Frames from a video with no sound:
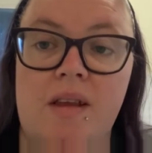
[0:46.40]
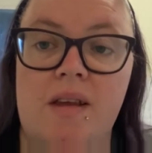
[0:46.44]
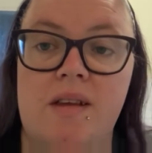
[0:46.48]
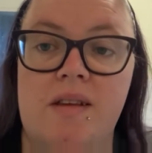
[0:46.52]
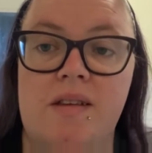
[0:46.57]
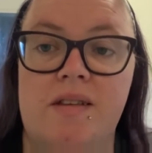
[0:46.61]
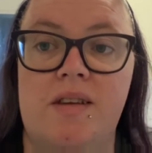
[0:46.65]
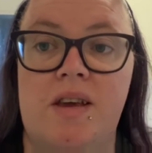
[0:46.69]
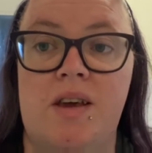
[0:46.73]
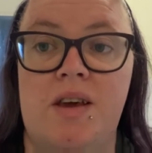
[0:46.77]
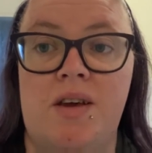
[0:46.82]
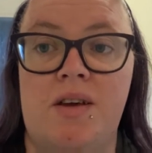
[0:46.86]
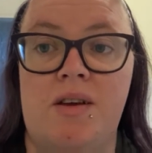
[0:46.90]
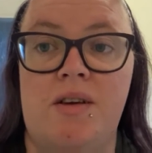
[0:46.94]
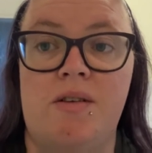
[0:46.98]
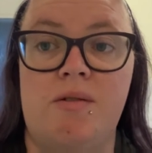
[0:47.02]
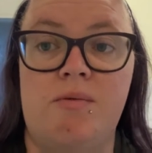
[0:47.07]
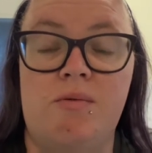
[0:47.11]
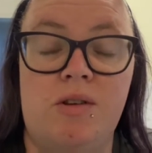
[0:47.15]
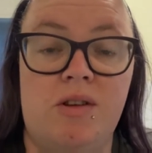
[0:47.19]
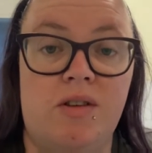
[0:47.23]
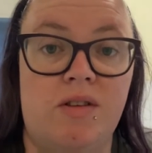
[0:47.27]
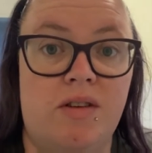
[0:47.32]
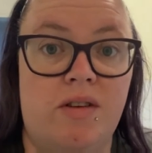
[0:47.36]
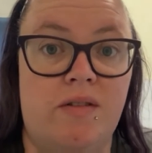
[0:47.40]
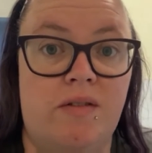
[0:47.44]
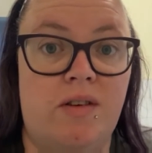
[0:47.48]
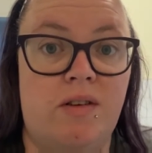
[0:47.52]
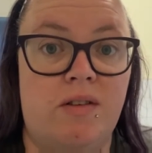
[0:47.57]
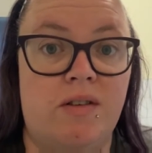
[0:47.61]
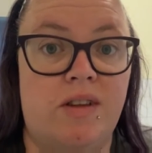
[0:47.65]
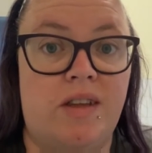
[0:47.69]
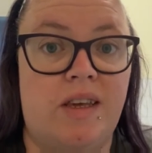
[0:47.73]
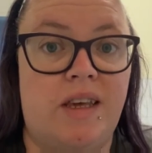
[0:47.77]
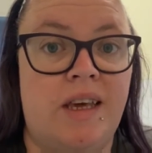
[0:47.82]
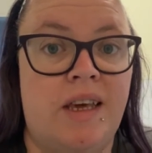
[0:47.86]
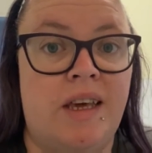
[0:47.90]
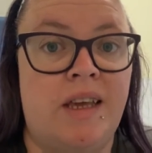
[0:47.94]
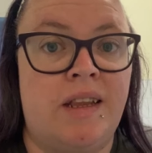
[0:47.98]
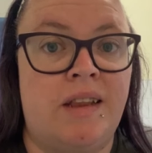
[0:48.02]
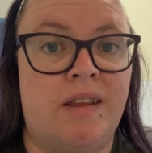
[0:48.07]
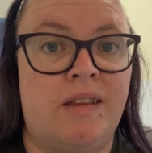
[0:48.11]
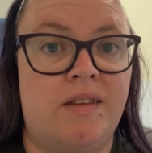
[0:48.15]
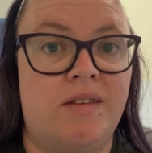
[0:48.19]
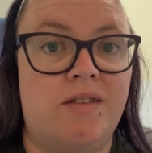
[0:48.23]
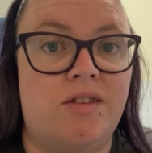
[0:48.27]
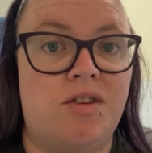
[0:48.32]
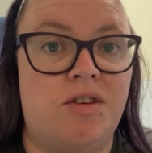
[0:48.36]
So once I've logged it
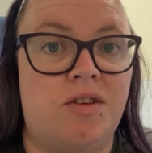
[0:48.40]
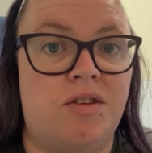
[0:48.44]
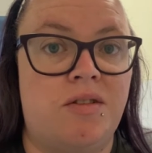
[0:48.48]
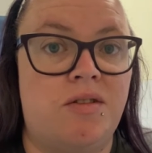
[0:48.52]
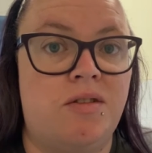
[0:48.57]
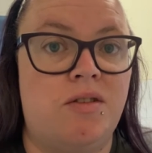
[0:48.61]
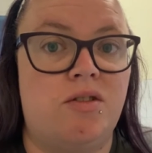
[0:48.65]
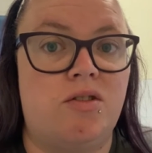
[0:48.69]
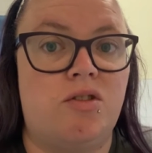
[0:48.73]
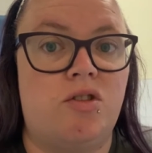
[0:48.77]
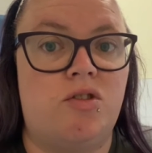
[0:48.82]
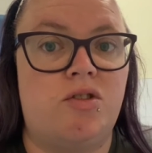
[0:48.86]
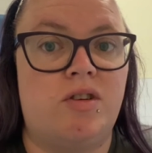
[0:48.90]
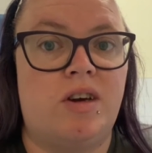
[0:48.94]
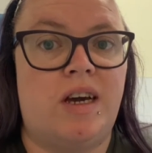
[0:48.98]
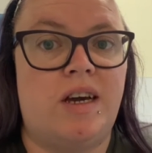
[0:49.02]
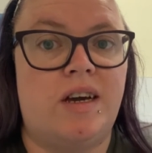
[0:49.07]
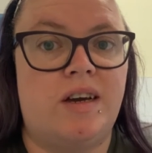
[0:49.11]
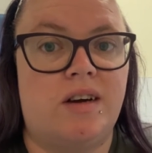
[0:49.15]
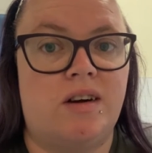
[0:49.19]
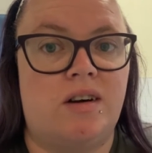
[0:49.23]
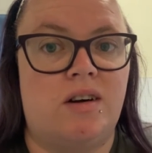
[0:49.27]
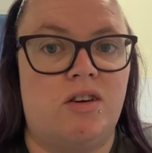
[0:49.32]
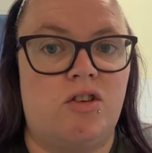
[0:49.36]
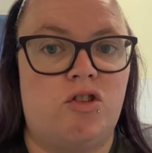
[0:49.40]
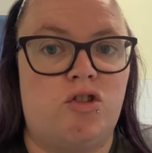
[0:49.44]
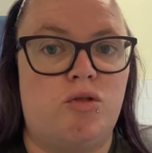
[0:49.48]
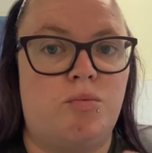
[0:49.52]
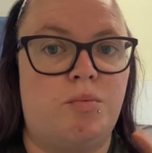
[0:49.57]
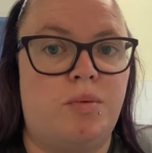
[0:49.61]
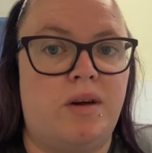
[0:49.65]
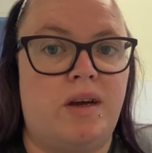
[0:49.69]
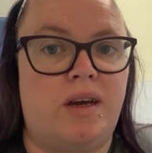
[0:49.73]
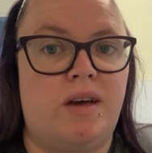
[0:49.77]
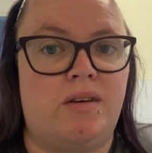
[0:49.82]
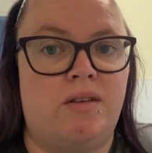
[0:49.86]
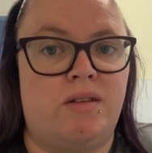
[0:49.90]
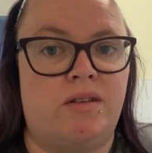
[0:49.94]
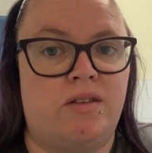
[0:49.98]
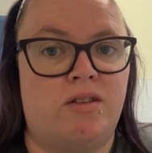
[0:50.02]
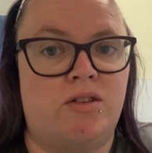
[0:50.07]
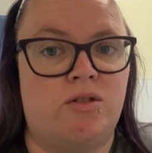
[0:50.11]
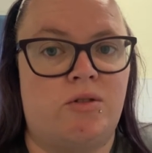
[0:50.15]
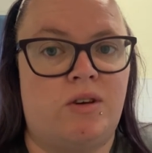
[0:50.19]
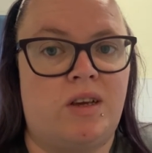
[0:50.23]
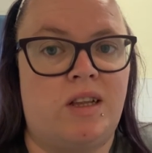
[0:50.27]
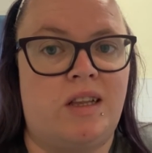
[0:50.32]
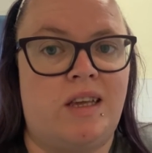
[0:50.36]
in to NutriCheck, I shall put it on the
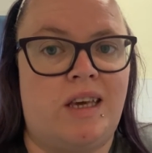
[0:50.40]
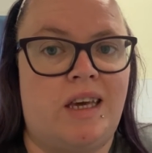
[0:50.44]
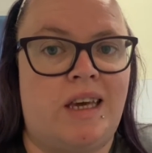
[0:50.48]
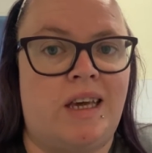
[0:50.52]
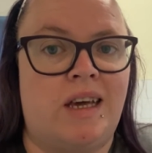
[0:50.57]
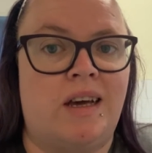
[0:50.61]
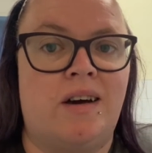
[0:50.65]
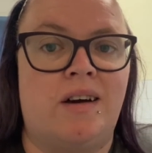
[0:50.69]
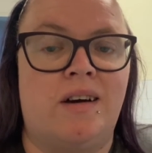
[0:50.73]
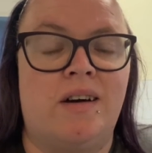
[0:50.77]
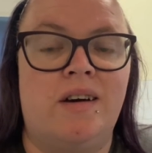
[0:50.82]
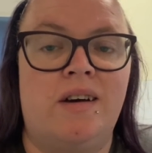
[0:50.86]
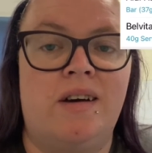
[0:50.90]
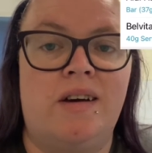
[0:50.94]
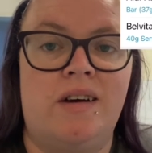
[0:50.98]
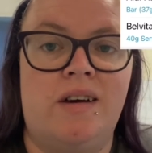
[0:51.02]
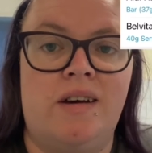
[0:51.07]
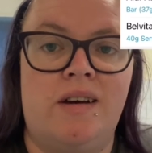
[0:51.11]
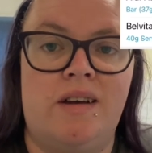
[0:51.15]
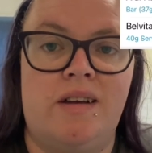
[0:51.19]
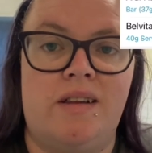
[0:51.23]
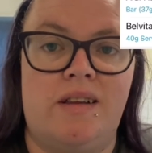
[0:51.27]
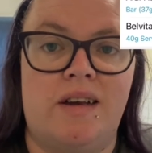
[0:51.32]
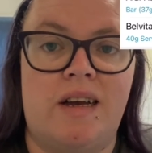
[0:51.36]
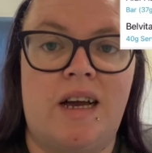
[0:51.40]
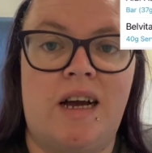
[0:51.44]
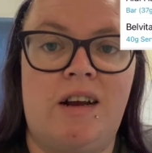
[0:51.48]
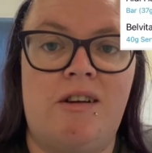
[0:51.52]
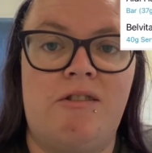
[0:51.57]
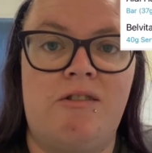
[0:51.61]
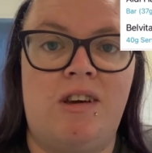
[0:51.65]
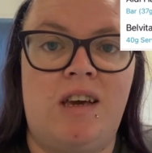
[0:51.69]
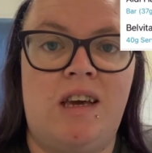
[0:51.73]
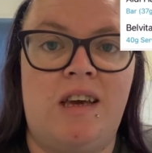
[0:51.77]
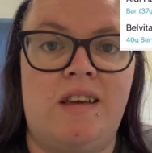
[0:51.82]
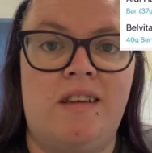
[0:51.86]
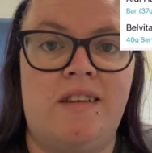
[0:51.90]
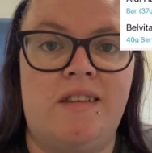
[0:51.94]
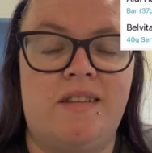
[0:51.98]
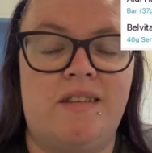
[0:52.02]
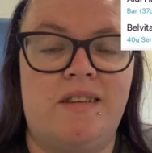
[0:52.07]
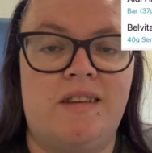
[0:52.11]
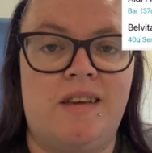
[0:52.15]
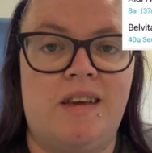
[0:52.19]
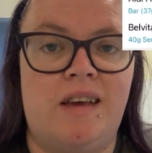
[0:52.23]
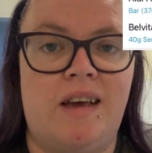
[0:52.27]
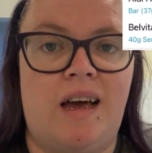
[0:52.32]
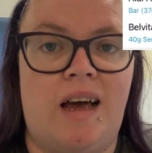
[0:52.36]
screen here, the
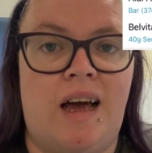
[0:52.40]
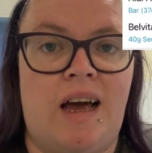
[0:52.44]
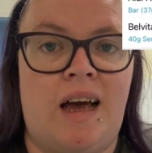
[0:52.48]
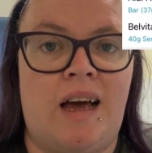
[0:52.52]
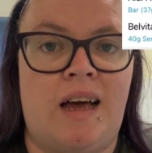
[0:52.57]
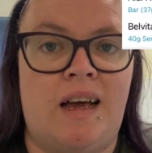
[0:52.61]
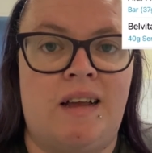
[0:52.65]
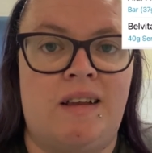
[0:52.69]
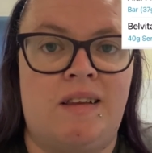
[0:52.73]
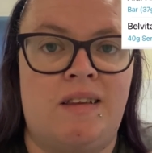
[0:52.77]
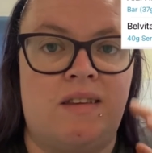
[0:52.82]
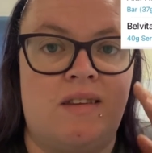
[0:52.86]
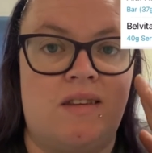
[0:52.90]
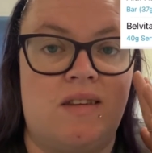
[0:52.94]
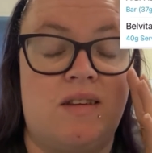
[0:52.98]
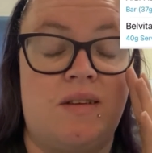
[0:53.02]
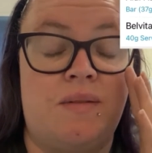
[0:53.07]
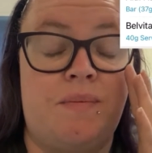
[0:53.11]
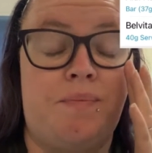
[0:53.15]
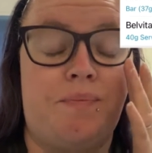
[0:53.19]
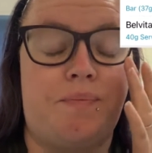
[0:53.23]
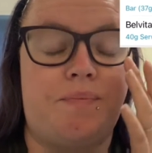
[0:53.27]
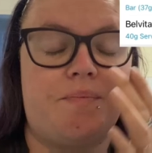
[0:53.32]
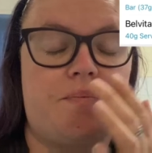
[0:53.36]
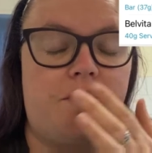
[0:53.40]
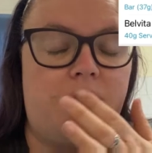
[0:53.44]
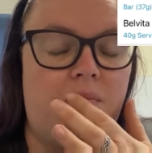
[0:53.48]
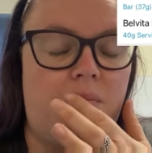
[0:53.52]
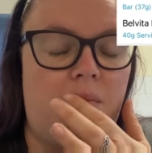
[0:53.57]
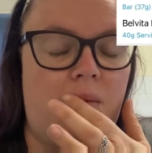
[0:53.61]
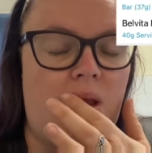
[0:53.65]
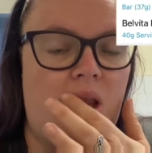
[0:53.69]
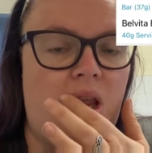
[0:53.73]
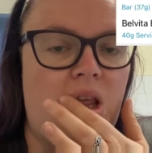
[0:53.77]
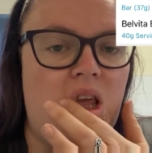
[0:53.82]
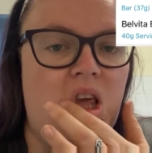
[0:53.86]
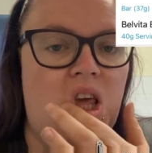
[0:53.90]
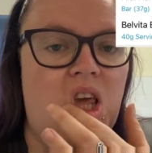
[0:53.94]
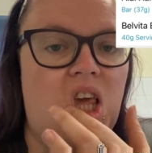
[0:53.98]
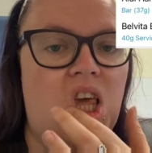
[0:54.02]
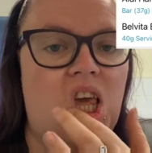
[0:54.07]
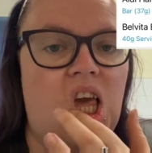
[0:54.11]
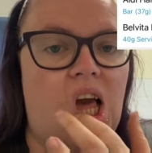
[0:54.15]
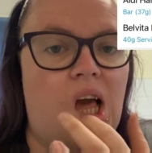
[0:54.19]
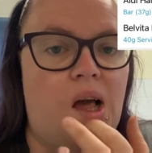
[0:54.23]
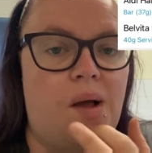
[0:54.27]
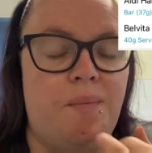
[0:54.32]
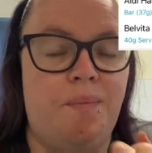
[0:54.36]
calories, and
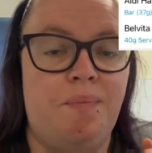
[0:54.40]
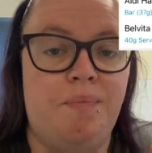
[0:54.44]
yeah.